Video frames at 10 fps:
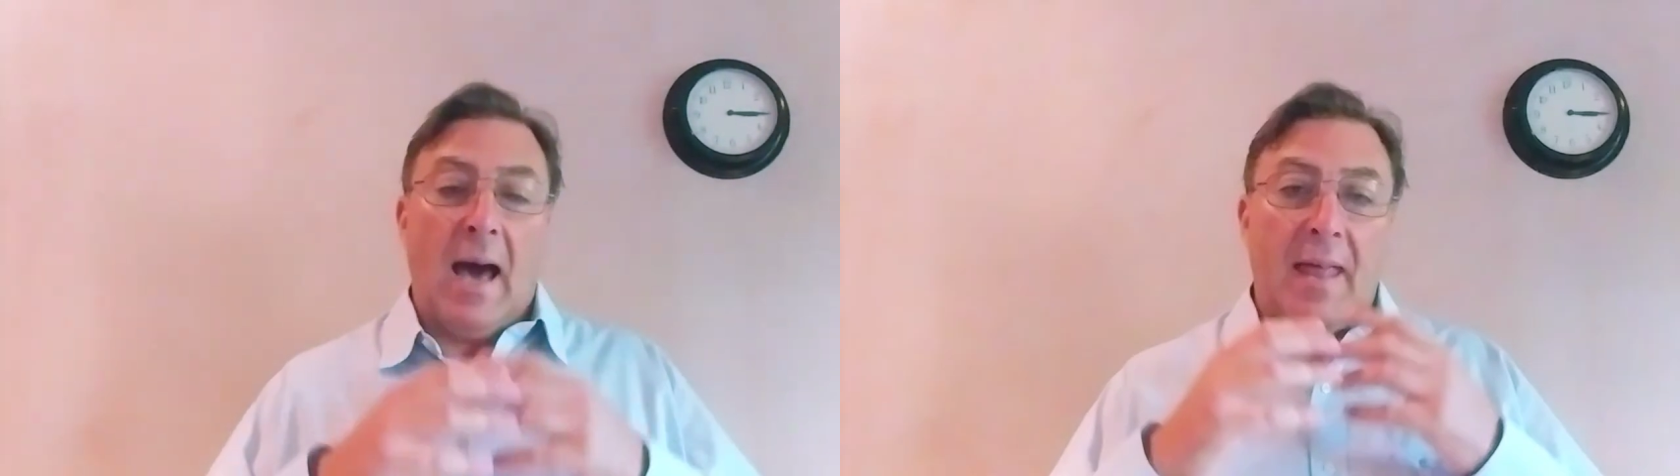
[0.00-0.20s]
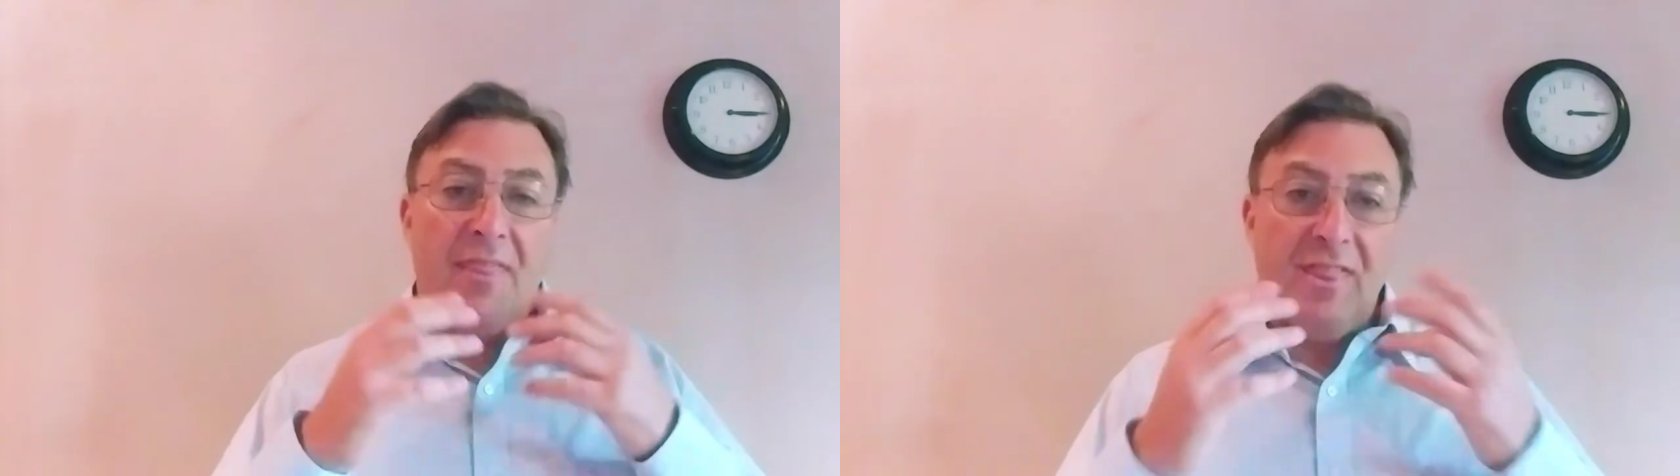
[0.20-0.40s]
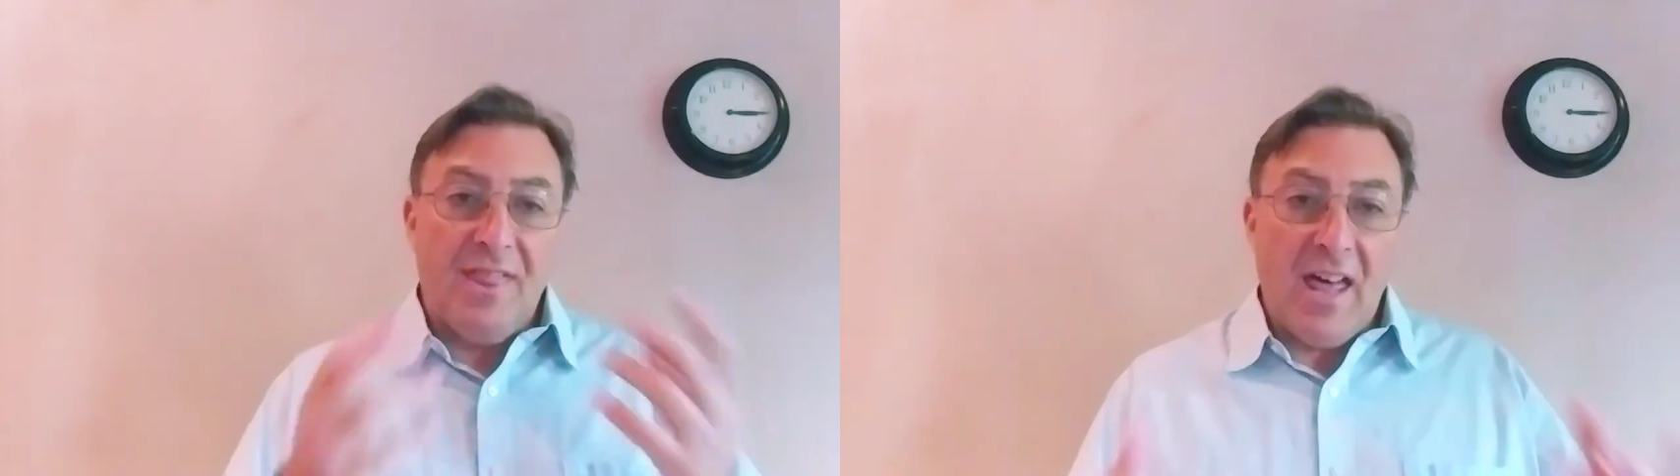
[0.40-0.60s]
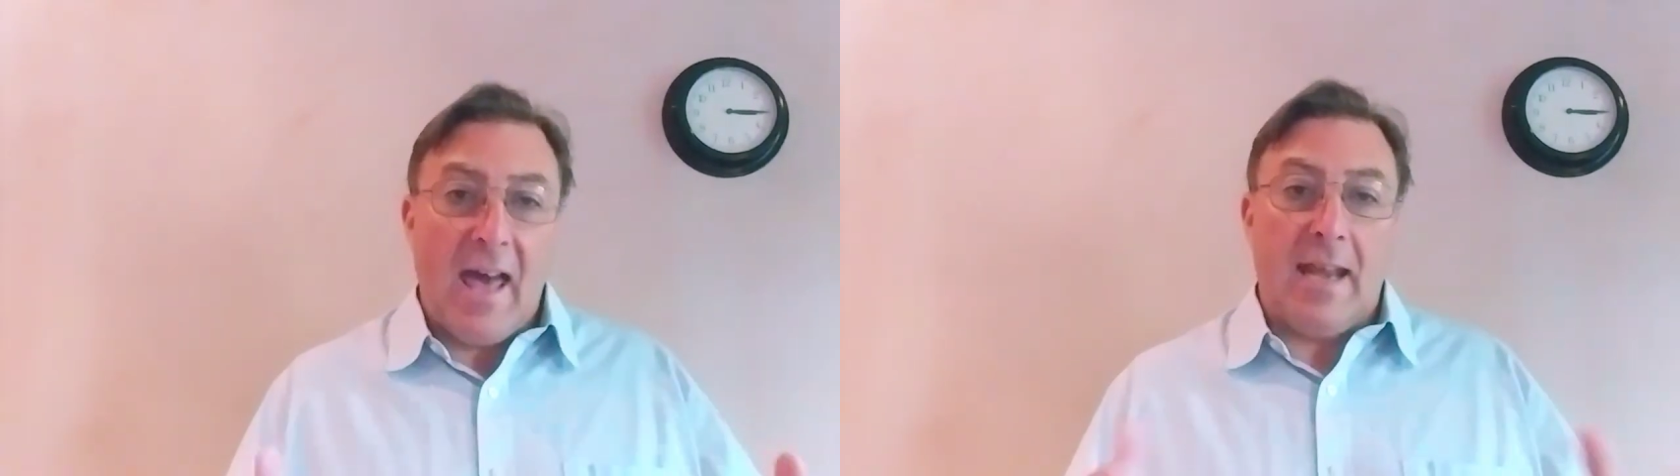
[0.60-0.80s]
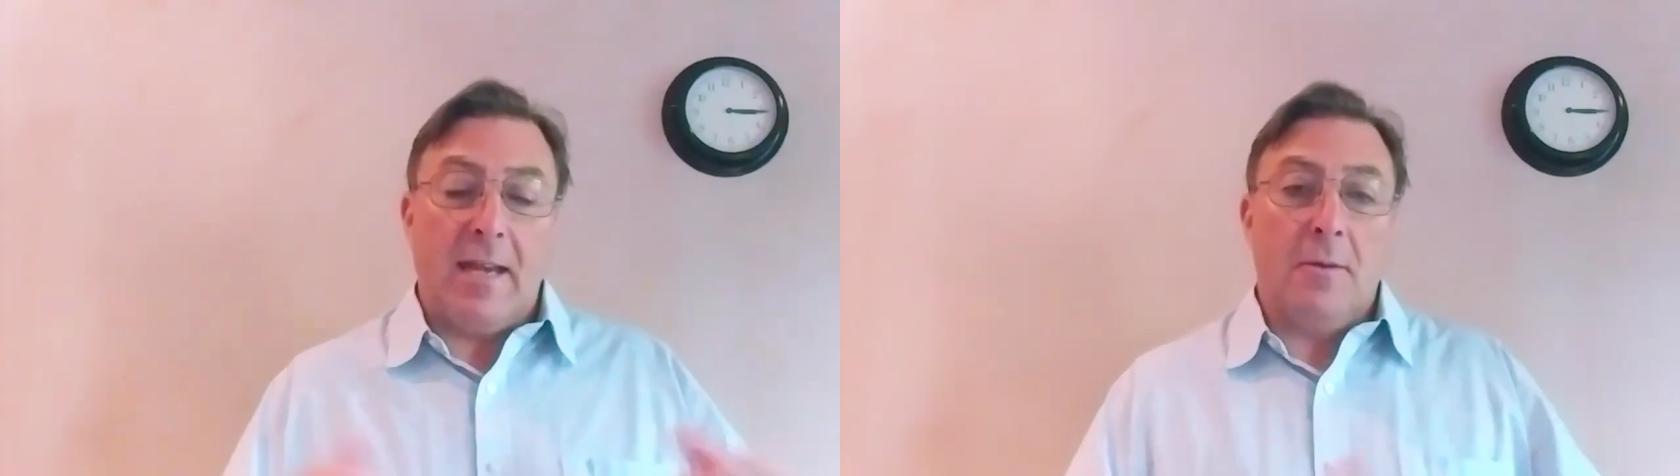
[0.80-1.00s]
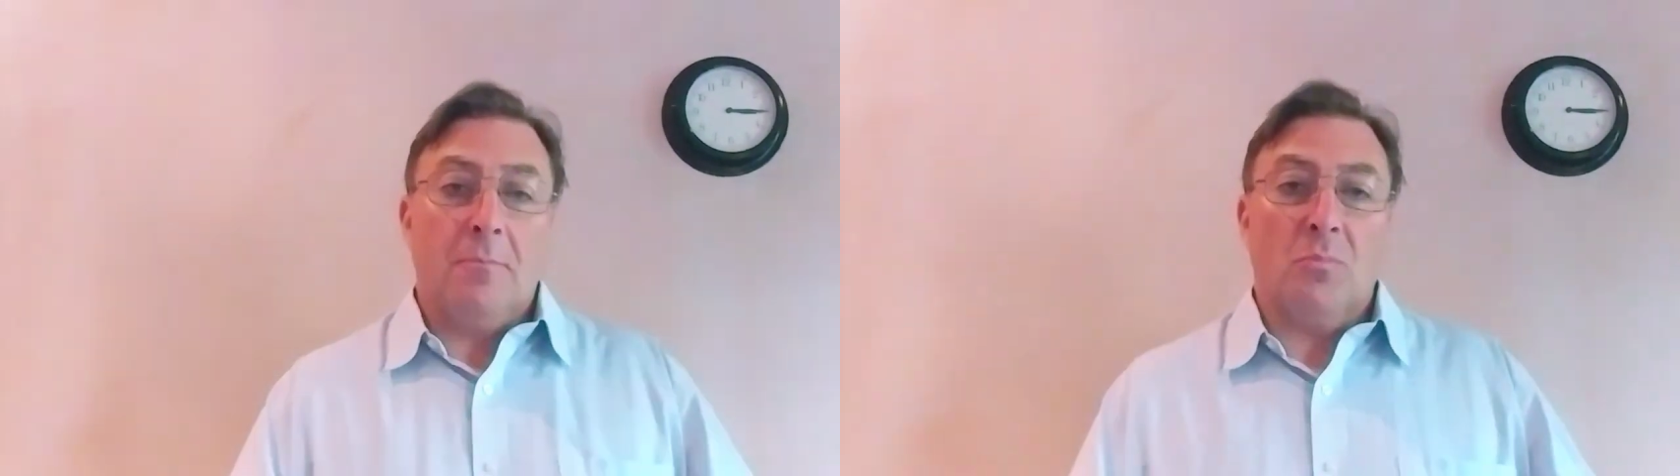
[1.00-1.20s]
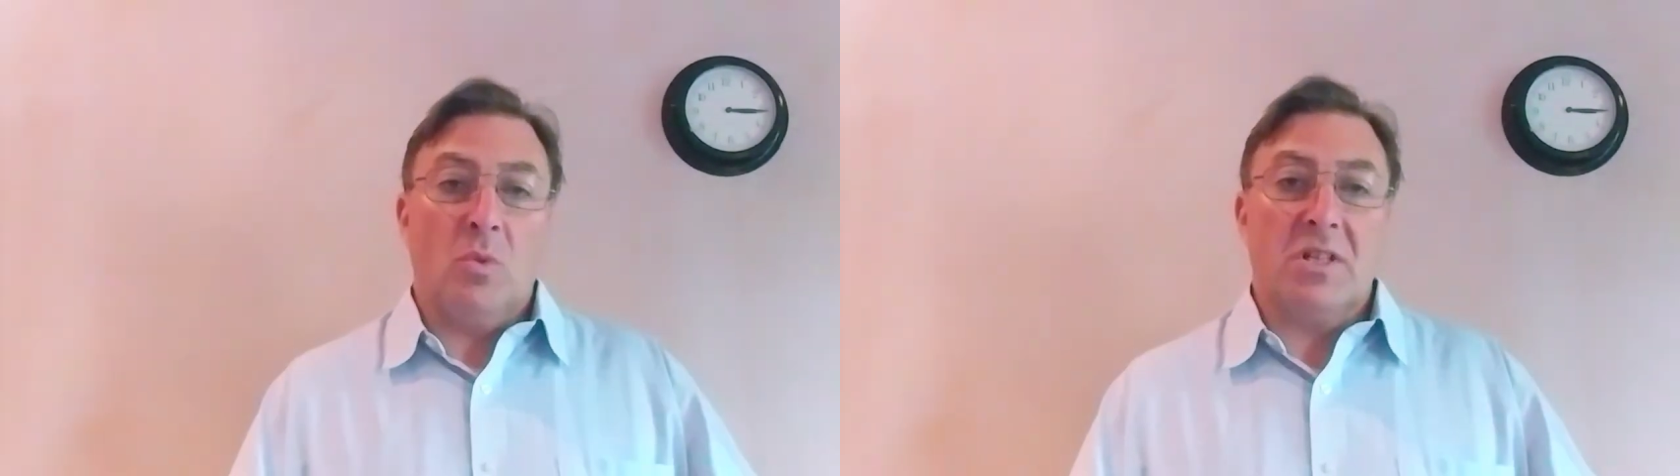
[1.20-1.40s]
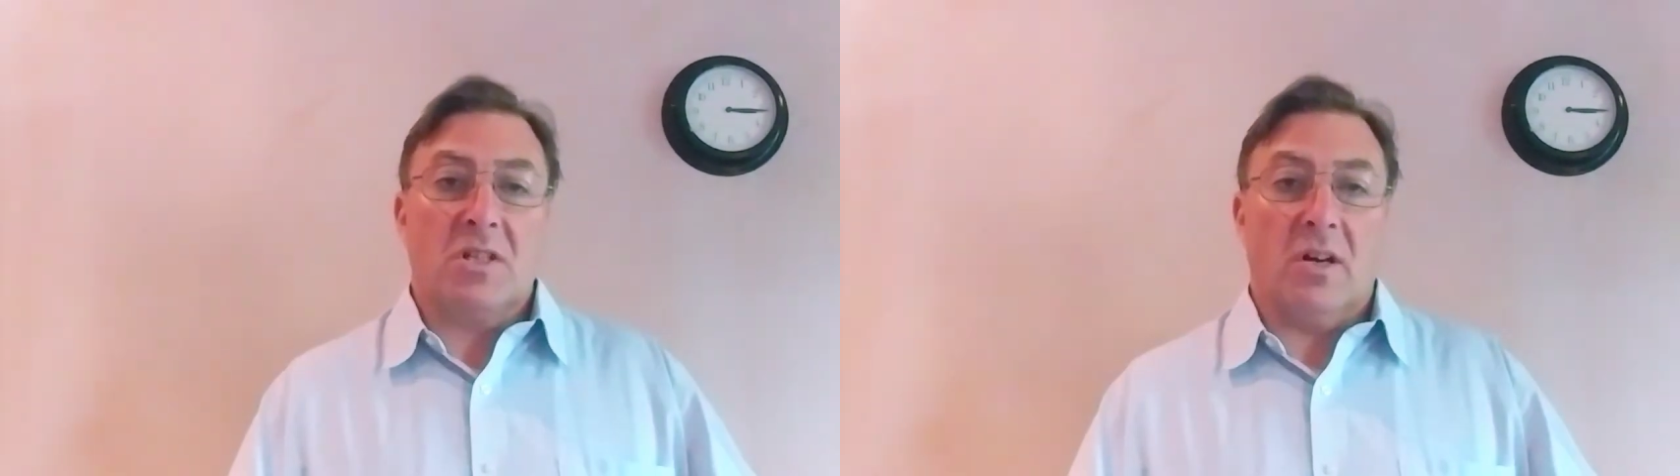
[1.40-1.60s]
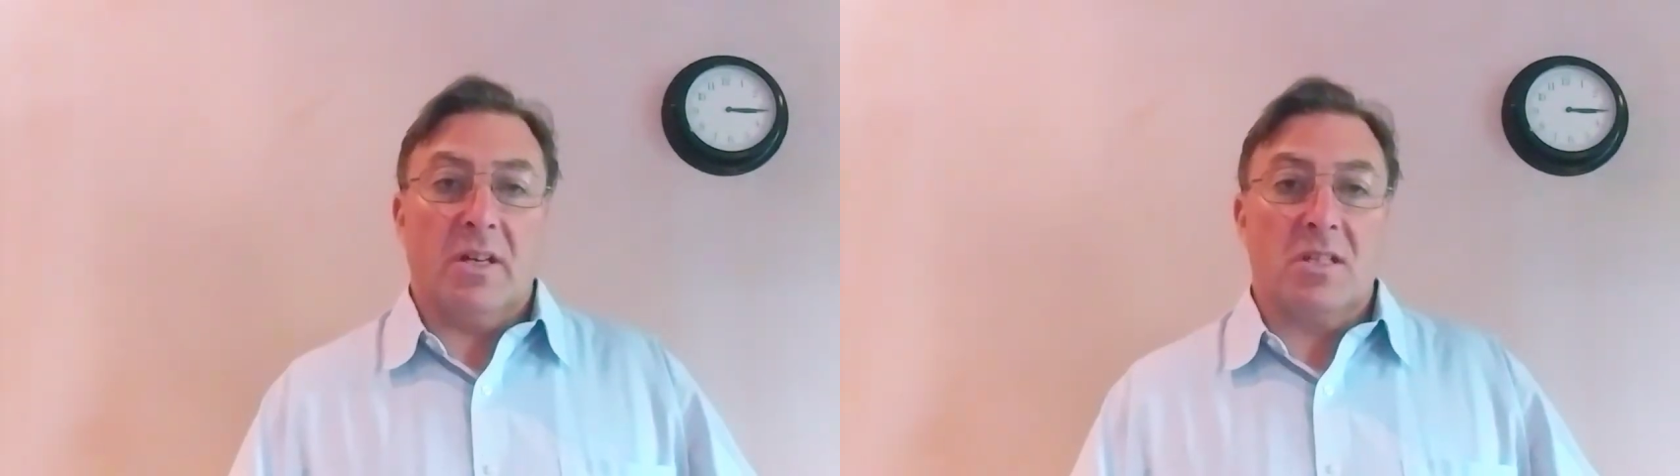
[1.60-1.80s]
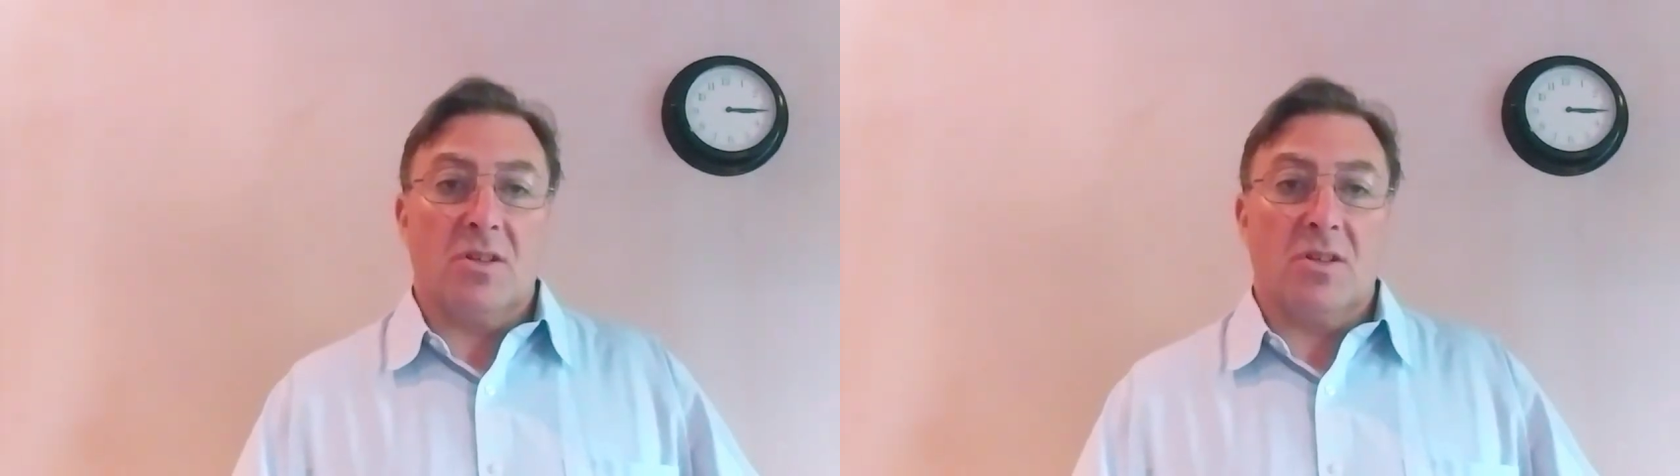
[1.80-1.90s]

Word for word: And then we started